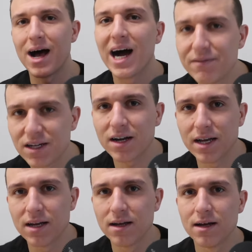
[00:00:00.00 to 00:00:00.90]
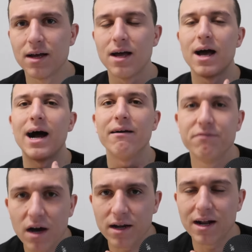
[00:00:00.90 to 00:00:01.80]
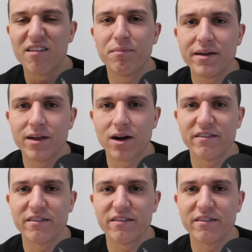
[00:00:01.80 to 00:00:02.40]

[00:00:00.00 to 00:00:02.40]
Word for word: I've done it. I've done it. I've been there.